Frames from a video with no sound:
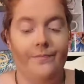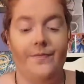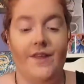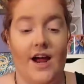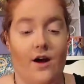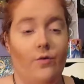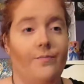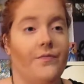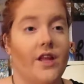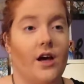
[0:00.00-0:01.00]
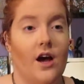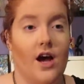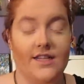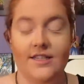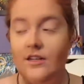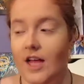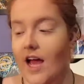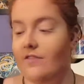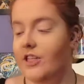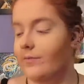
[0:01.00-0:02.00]
Now, I still
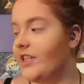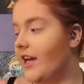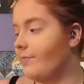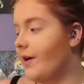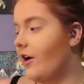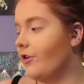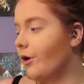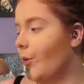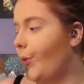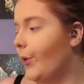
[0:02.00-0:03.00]
have some setting powder